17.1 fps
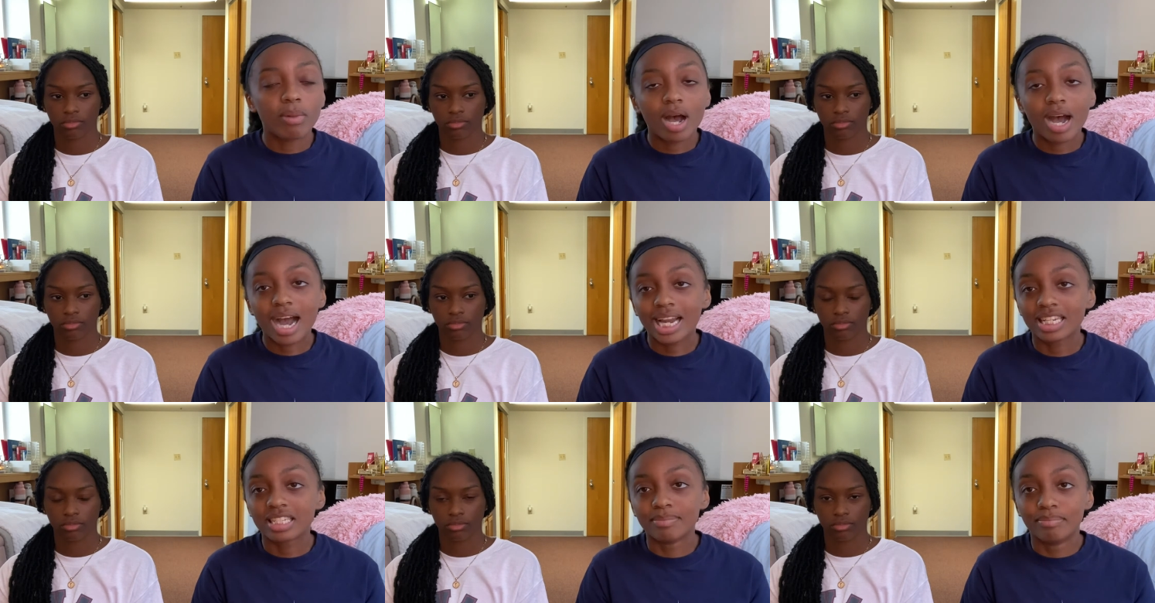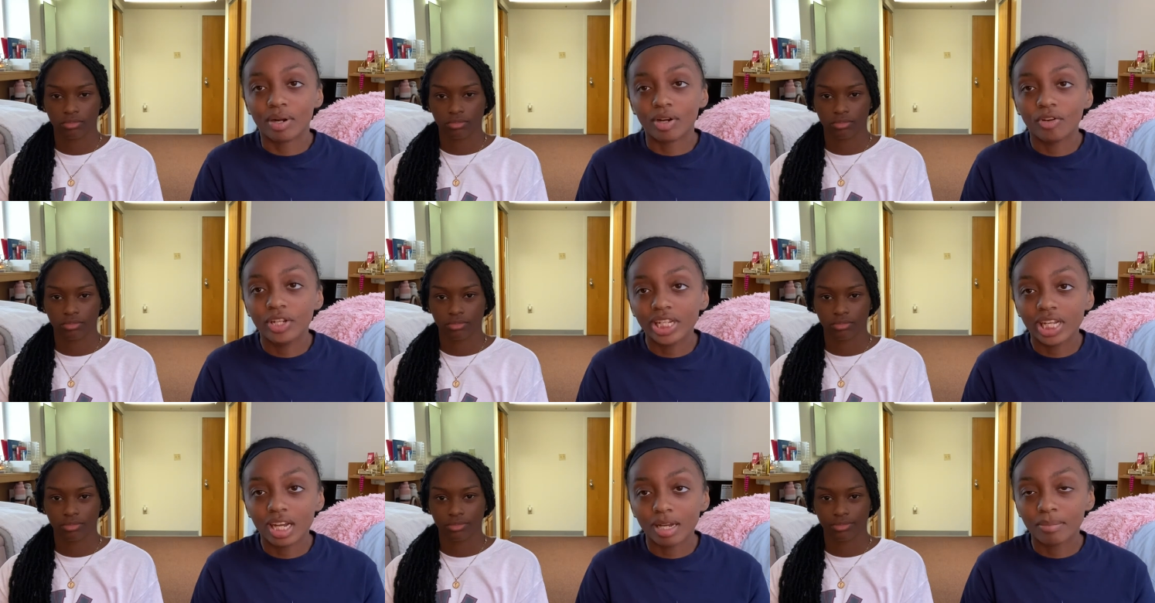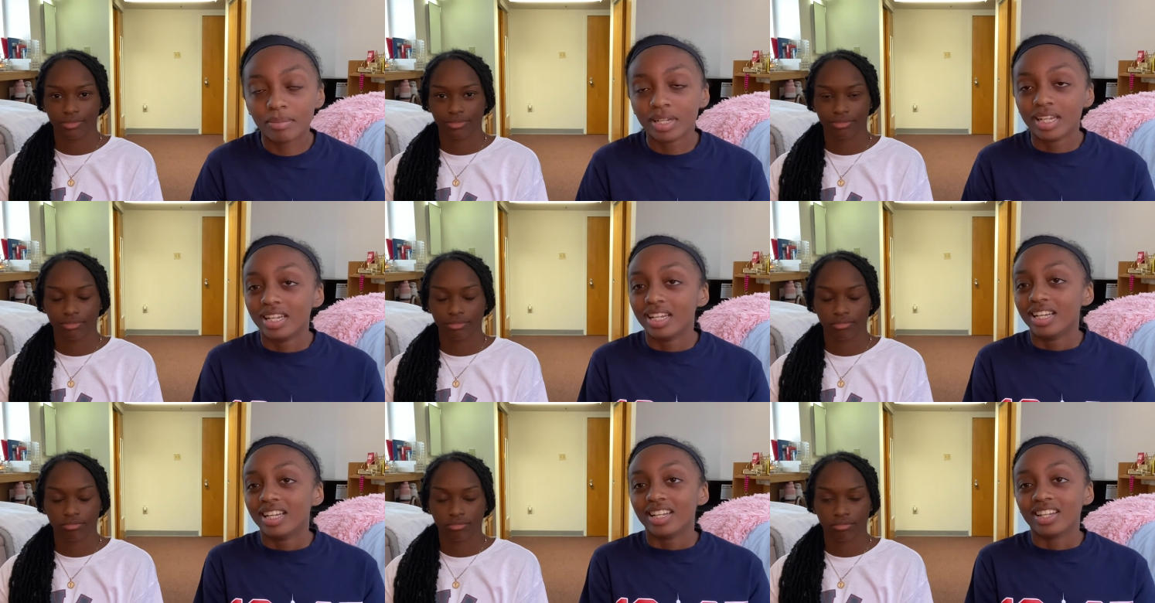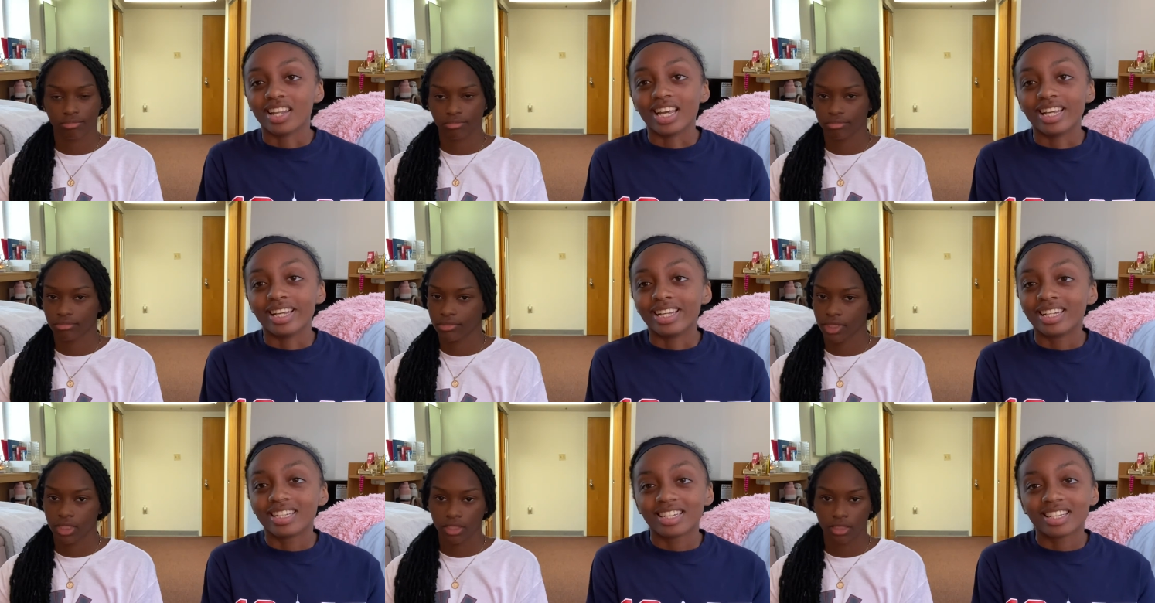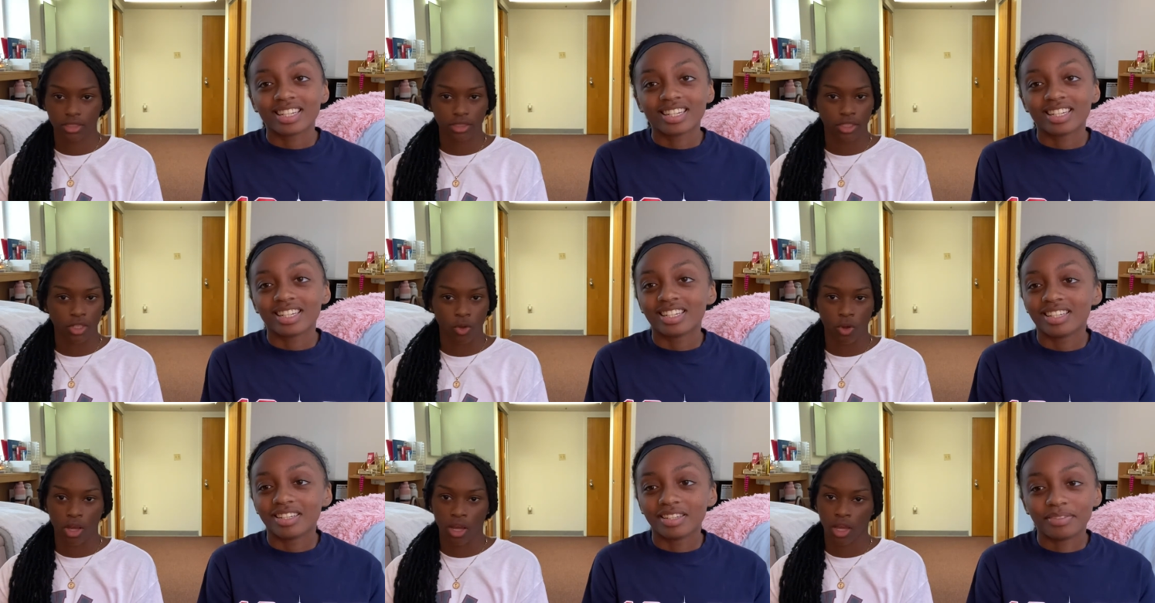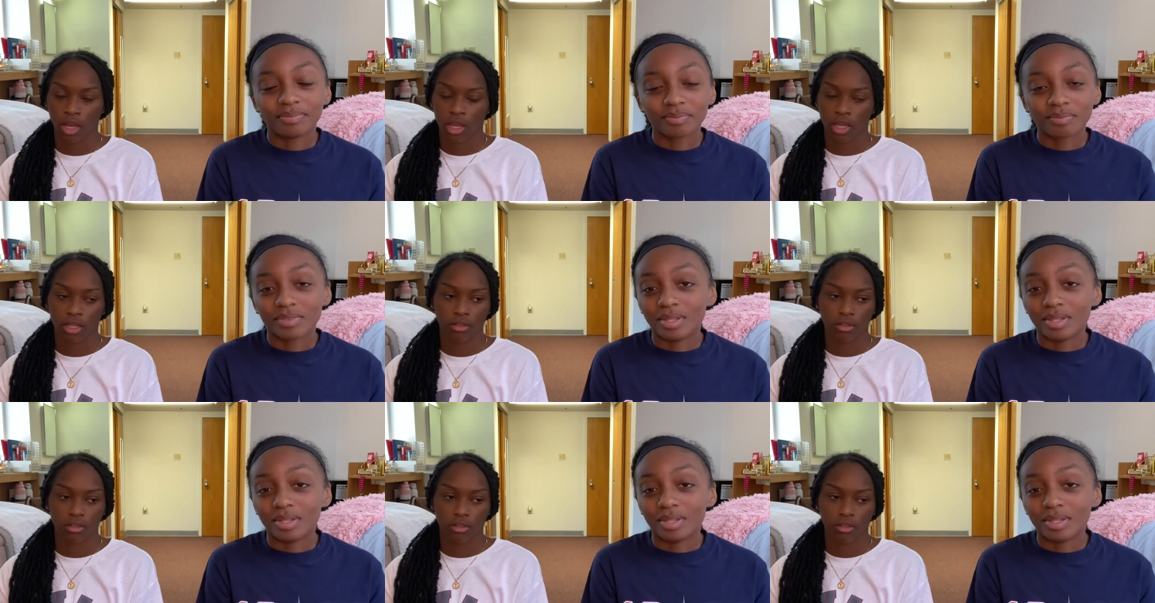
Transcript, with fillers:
Speaker 1: hot, it's burning up. Like, so hot.